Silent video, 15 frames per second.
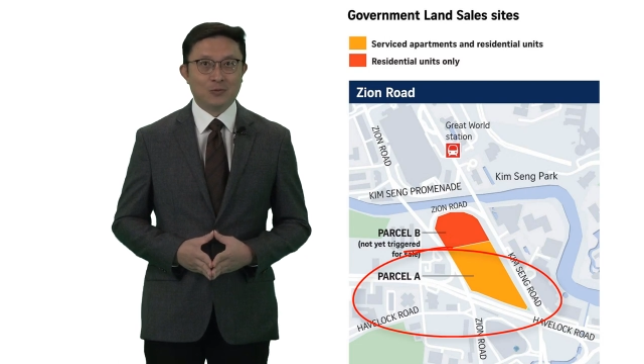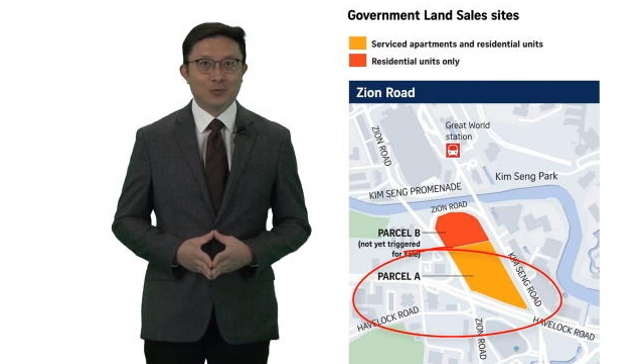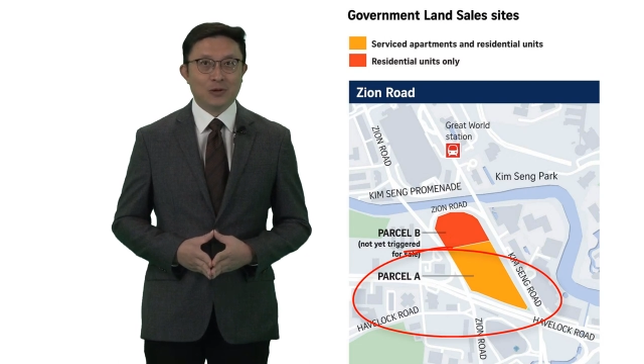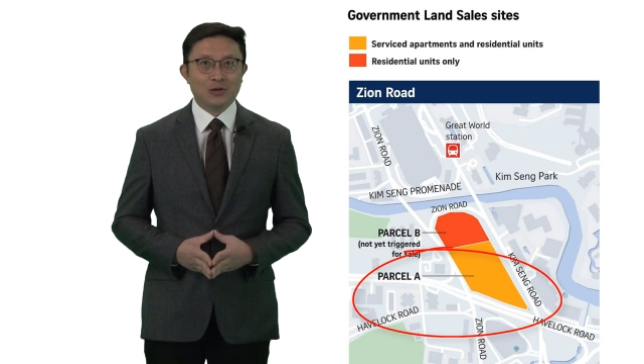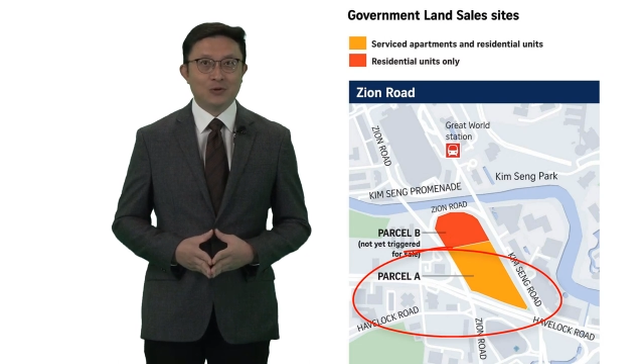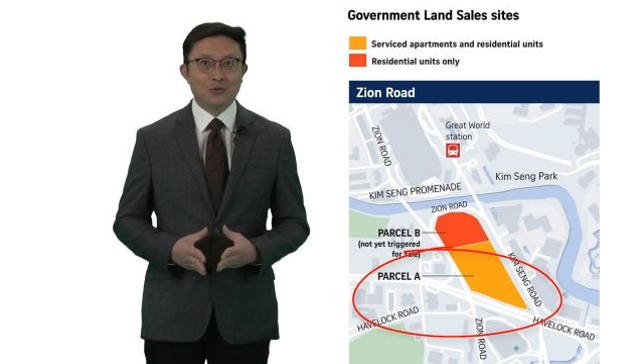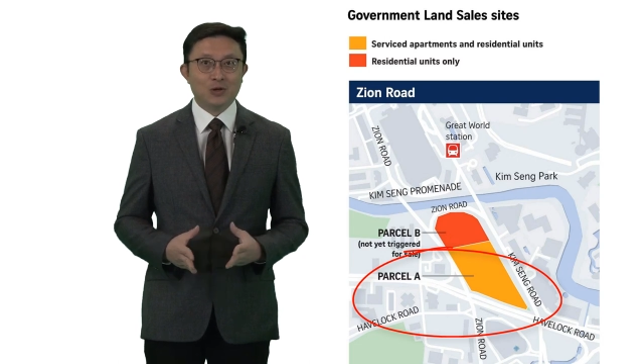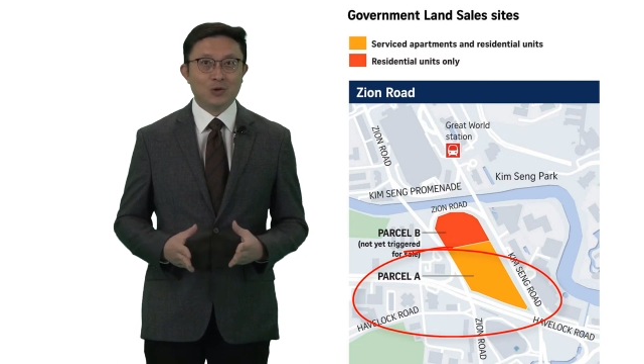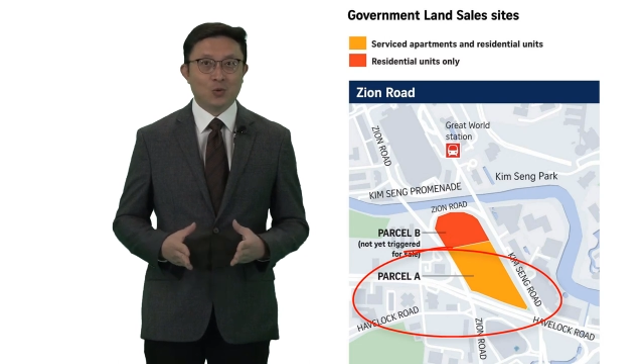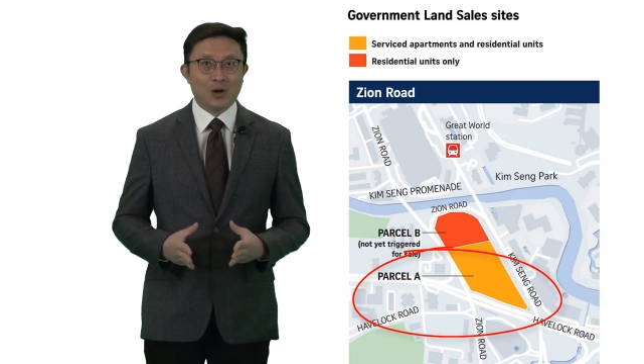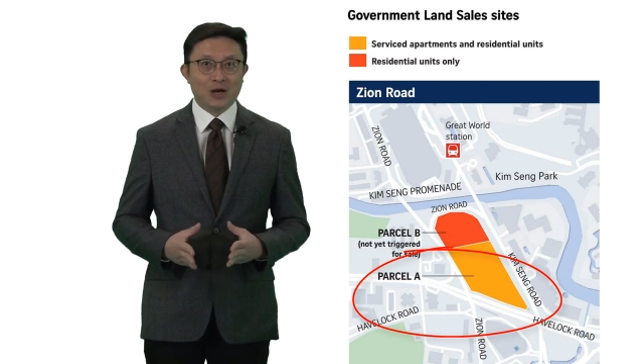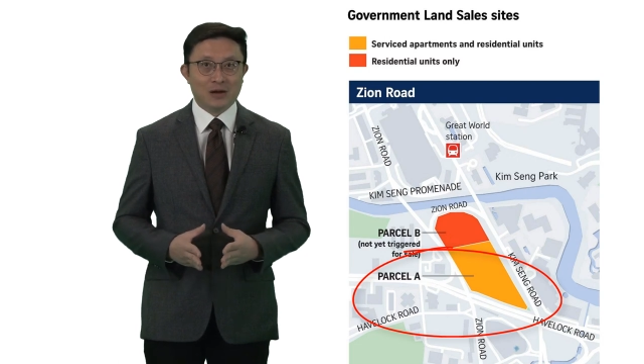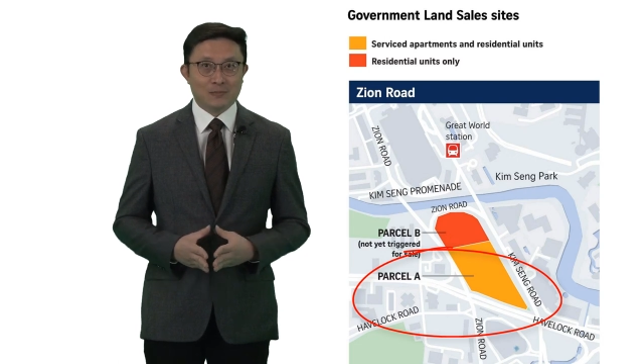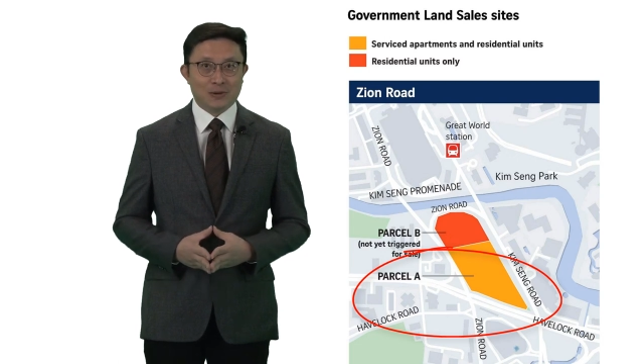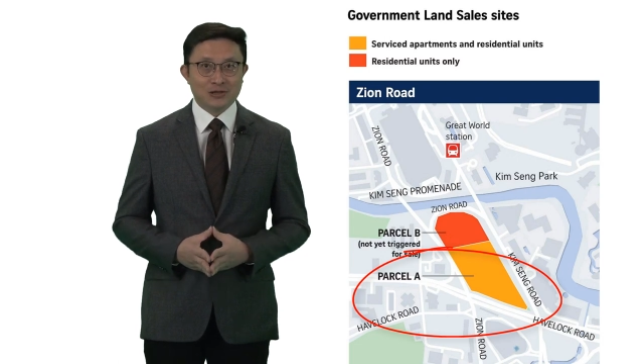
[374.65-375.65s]
with the
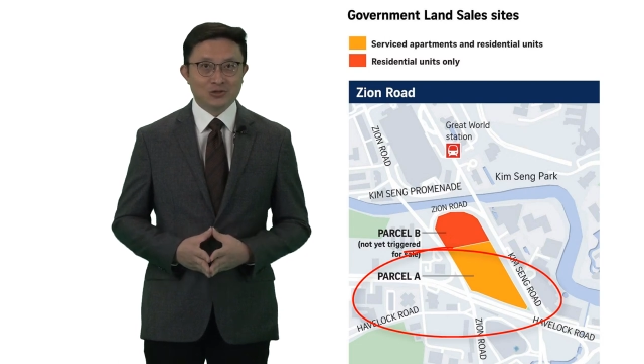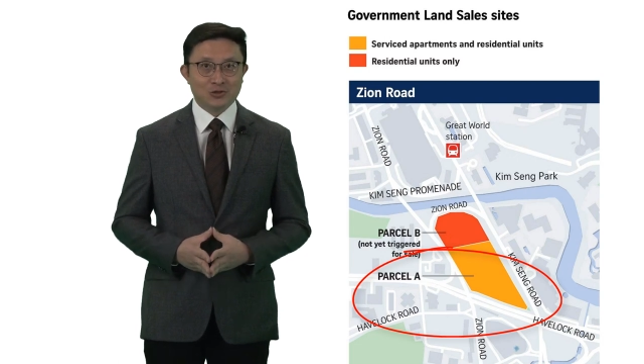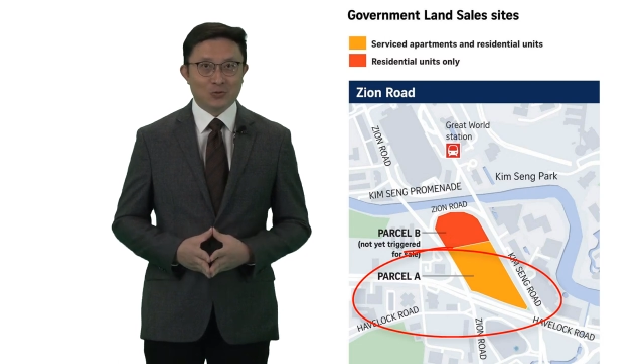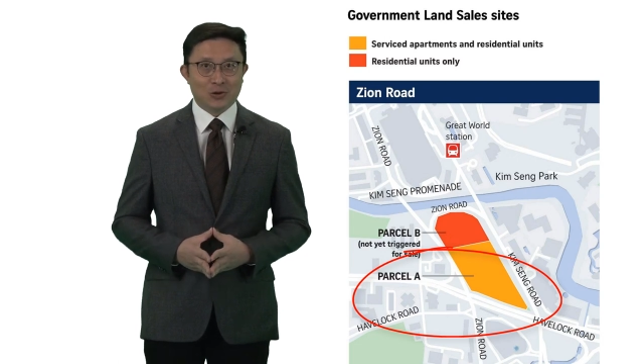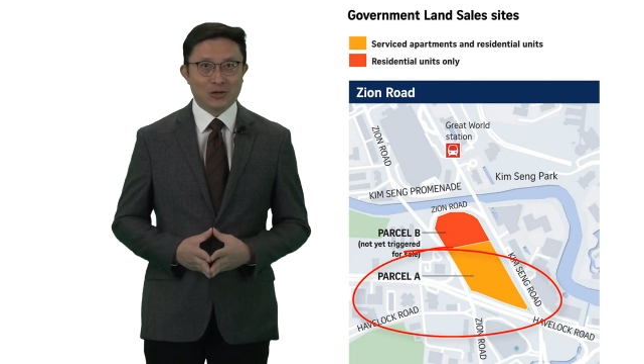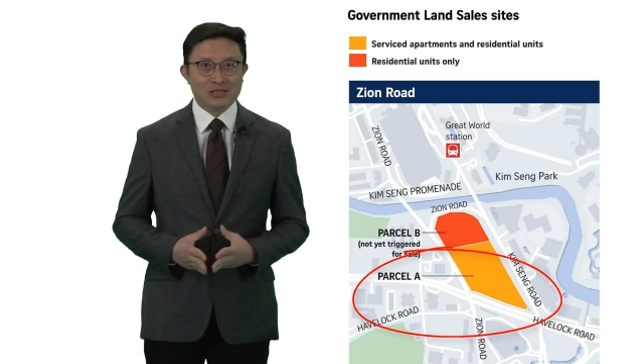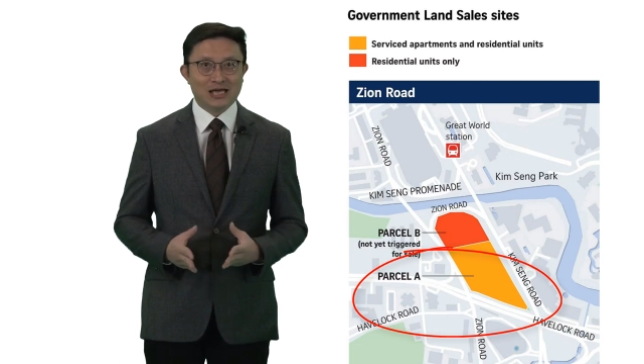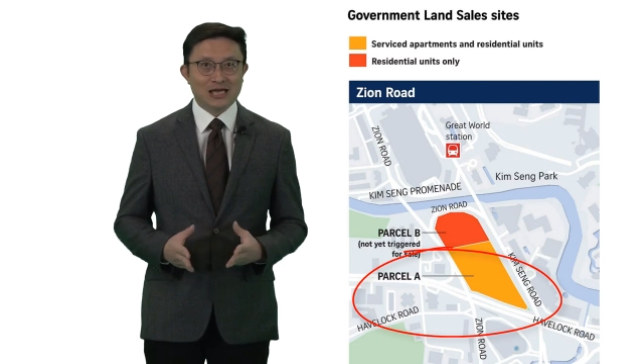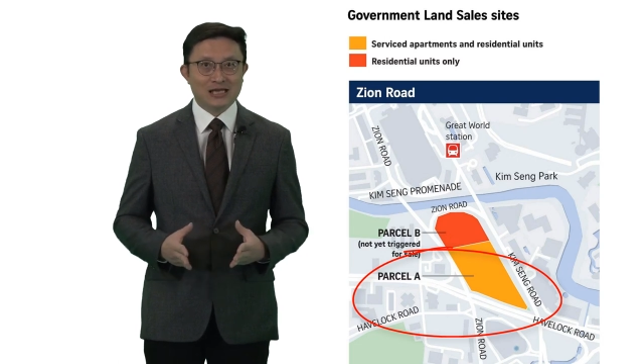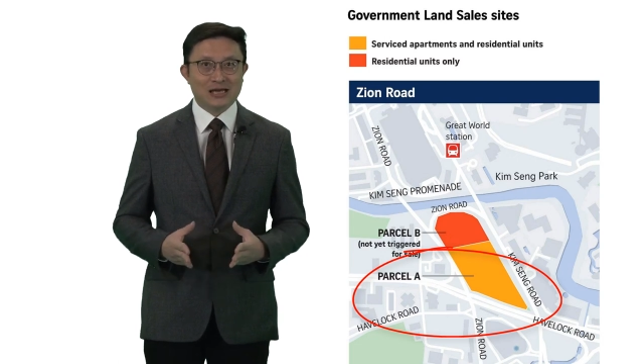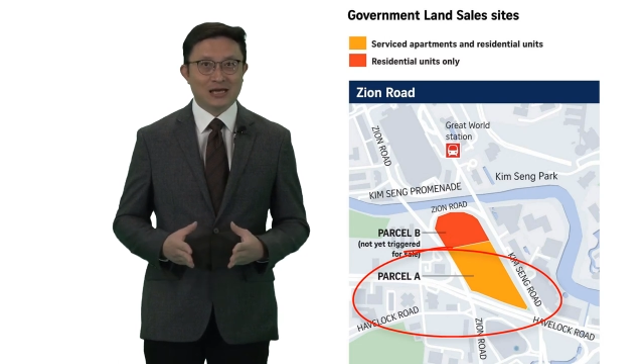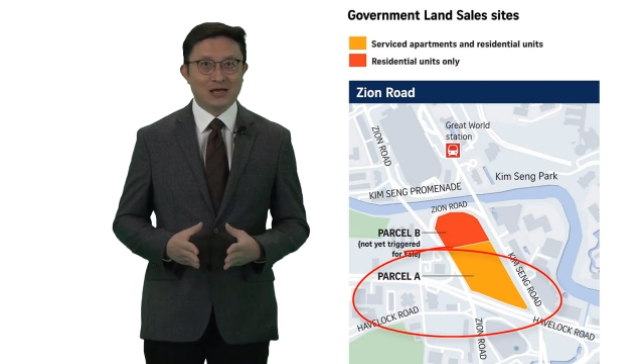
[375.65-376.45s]
requirement to retain